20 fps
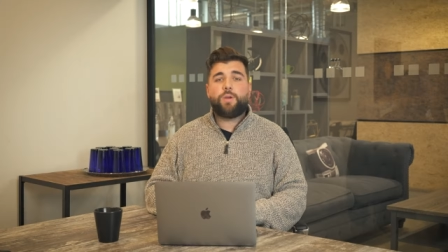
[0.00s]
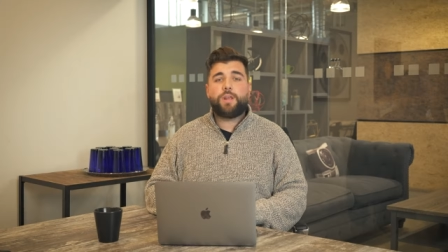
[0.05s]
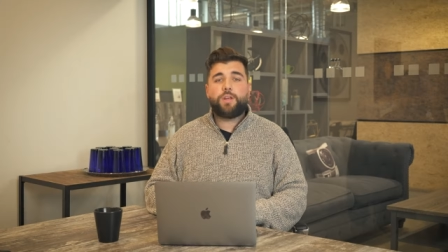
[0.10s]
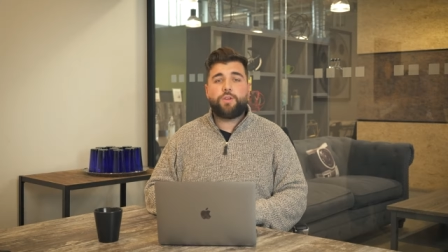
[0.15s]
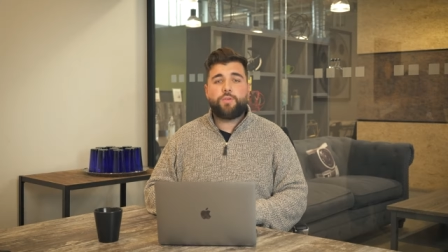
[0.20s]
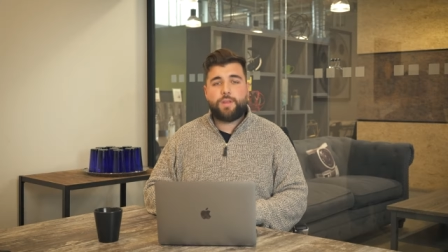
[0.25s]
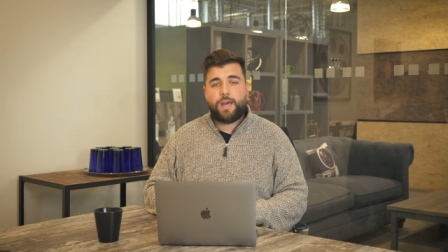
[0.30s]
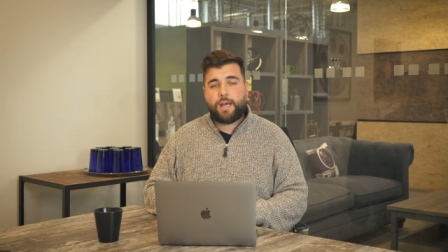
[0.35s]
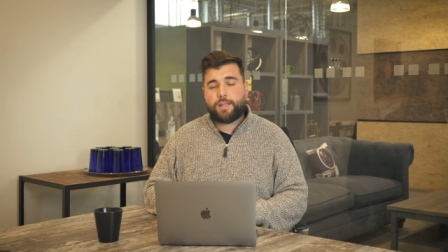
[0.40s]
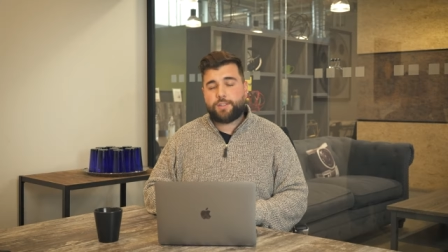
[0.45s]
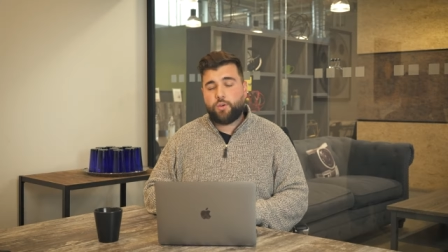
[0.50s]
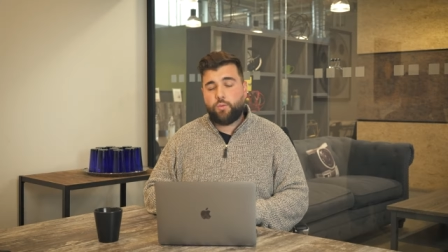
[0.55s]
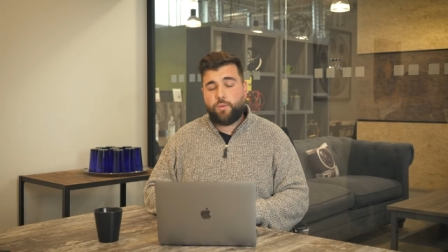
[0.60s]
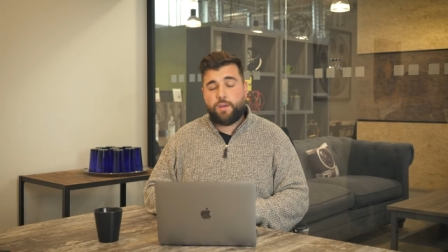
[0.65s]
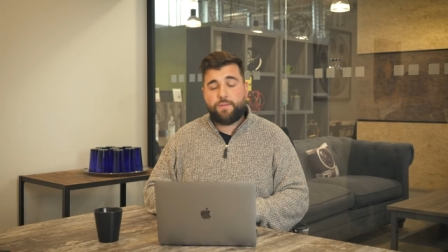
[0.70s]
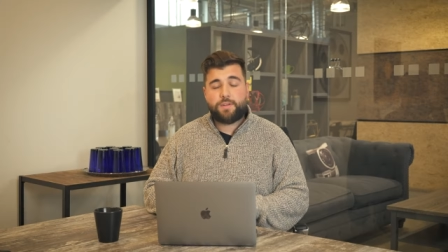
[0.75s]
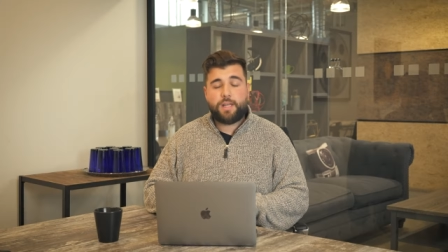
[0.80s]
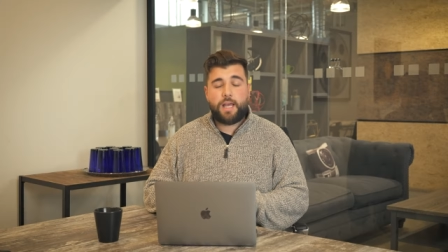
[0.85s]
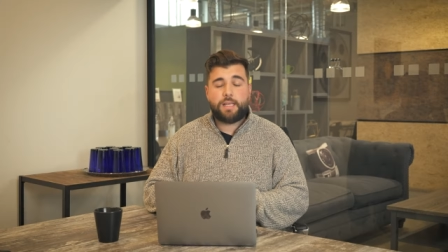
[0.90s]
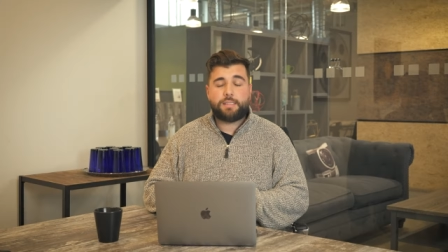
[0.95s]
do we do that? So
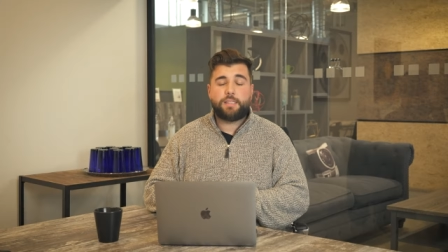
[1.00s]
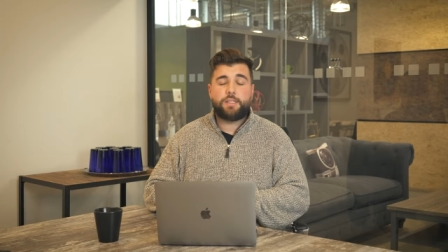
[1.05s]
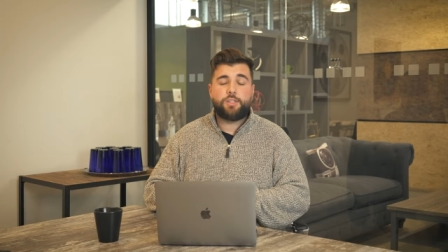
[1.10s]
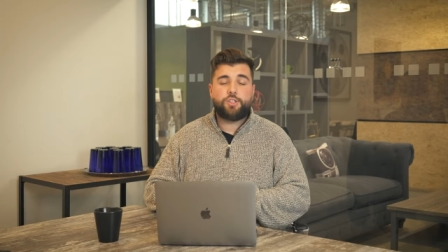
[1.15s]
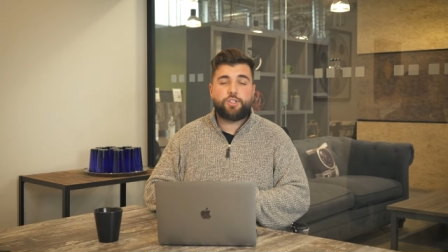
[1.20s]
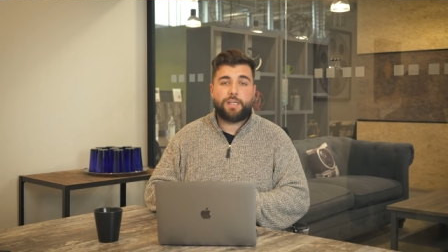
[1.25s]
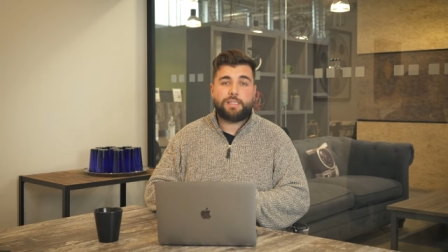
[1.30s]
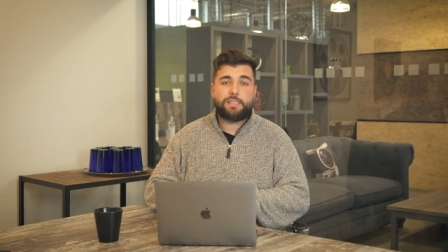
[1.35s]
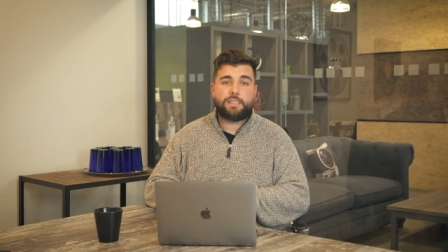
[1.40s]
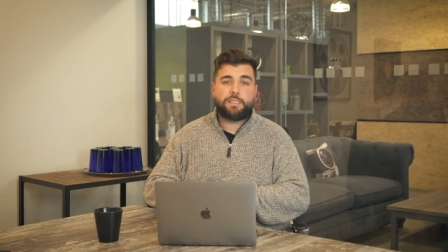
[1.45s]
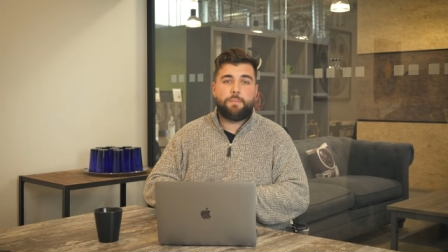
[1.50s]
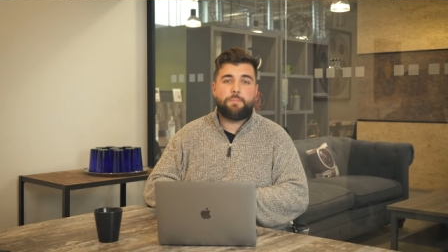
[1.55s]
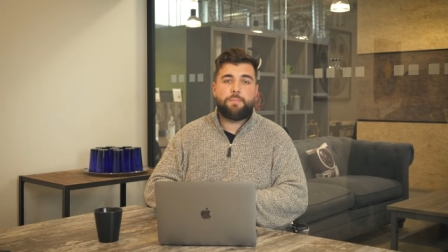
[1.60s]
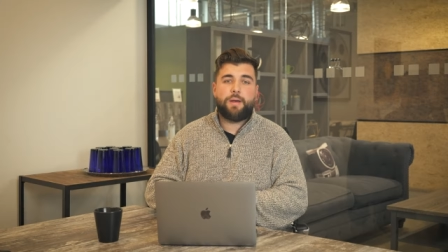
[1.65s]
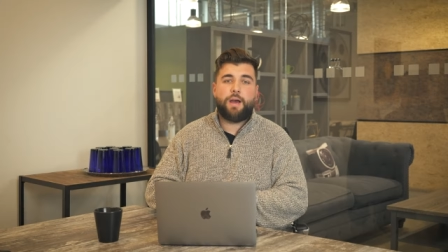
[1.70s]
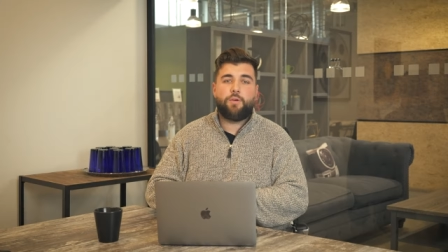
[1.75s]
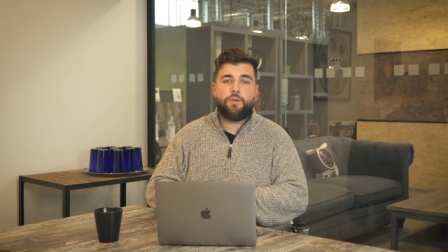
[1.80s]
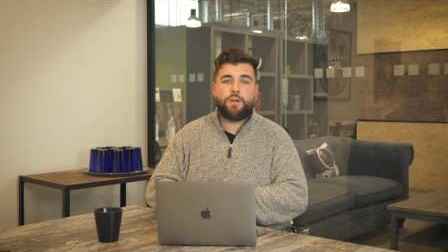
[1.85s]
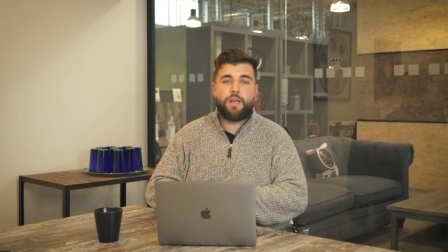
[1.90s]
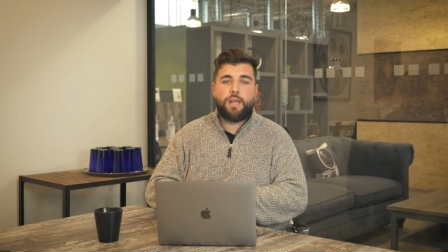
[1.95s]
we've tested just
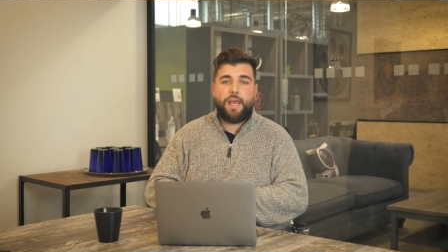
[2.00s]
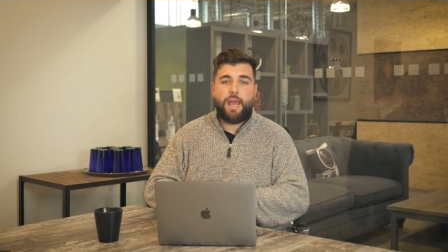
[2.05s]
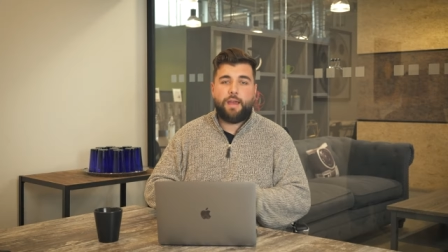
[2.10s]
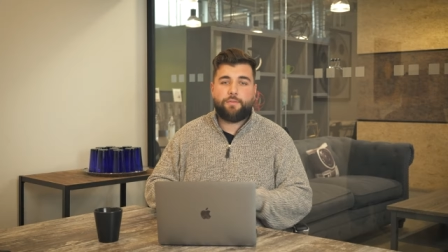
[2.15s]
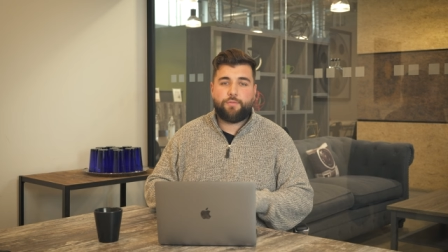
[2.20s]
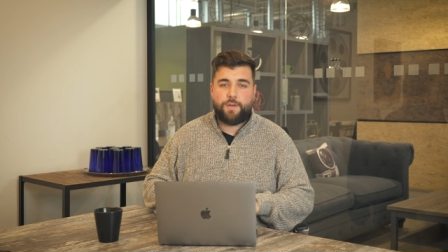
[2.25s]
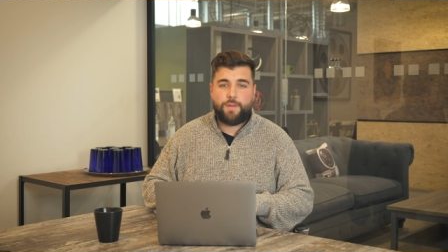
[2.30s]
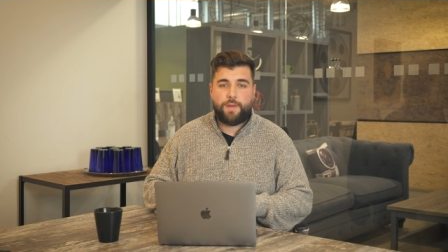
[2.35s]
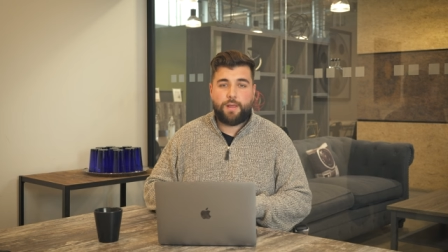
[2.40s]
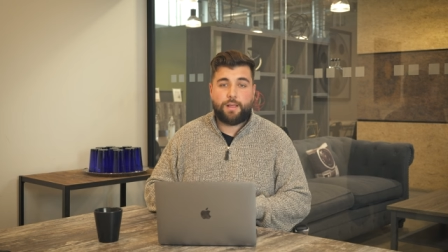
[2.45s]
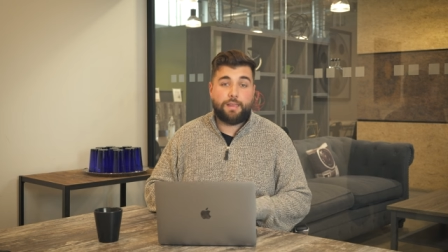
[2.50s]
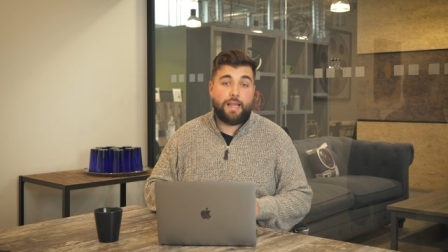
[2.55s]
about everything.